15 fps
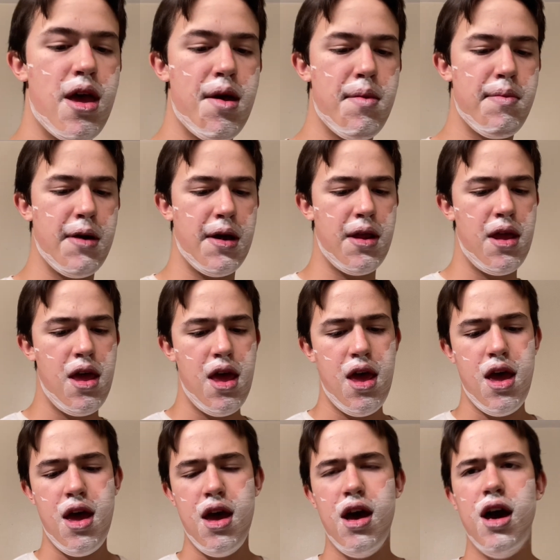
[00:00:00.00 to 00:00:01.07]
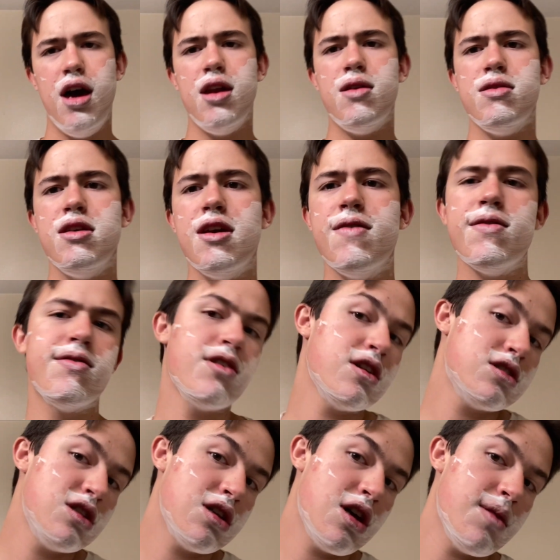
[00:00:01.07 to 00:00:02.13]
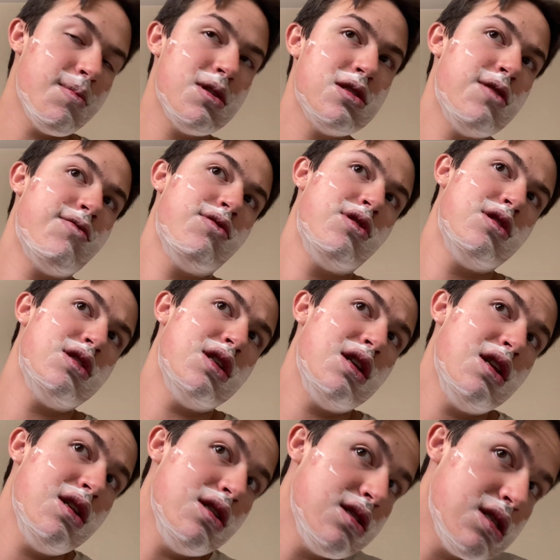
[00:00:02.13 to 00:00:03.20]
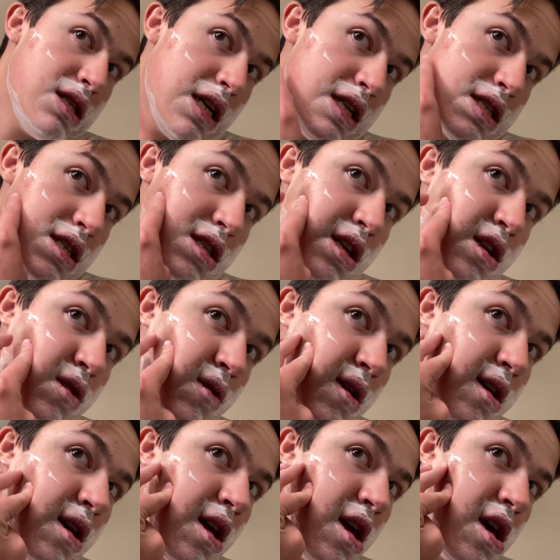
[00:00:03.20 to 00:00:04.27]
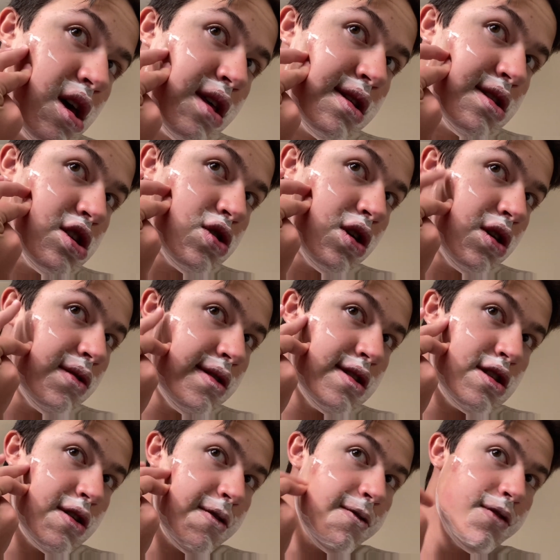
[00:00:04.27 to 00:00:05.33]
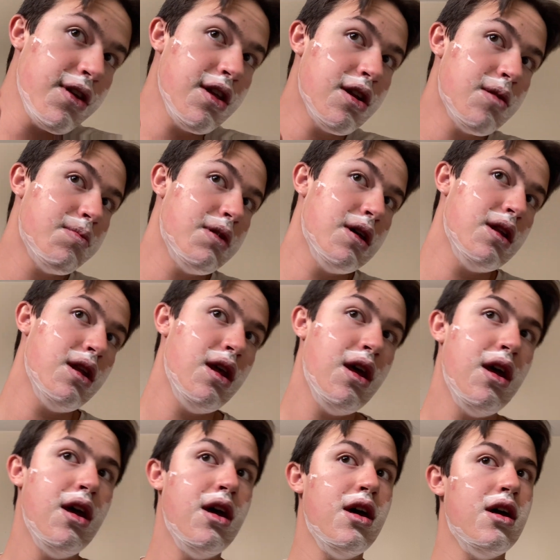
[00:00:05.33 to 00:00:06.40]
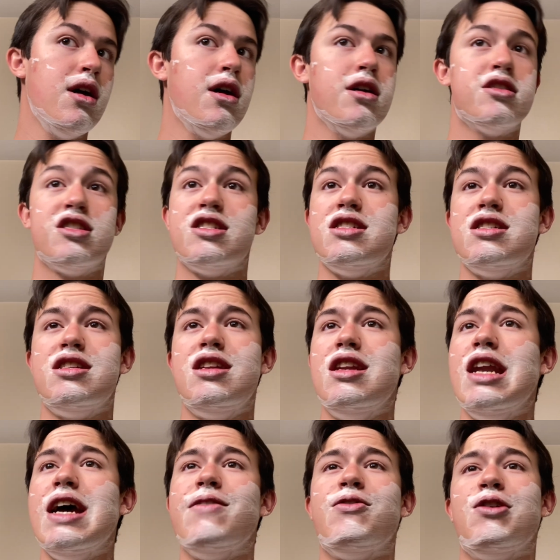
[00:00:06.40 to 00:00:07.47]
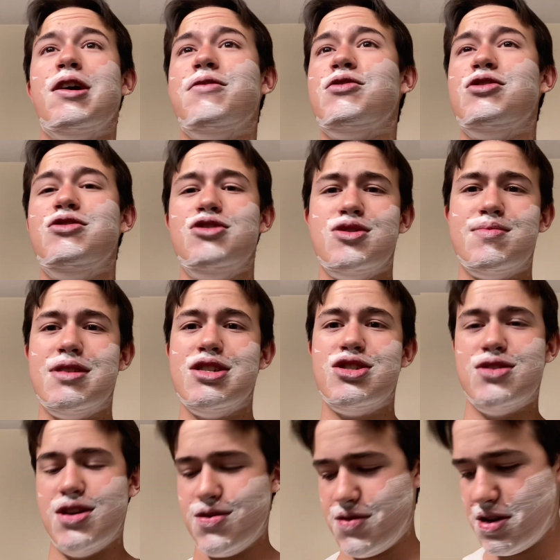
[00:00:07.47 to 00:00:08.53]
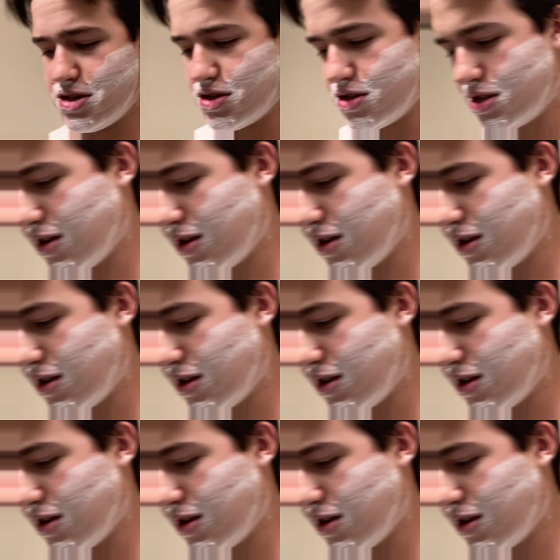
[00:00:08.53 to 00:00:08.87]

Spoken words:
But I don't think I've ever actually cut myself with this. And it is nice because I do like the straight razor feel, but I just never ever use my straight razors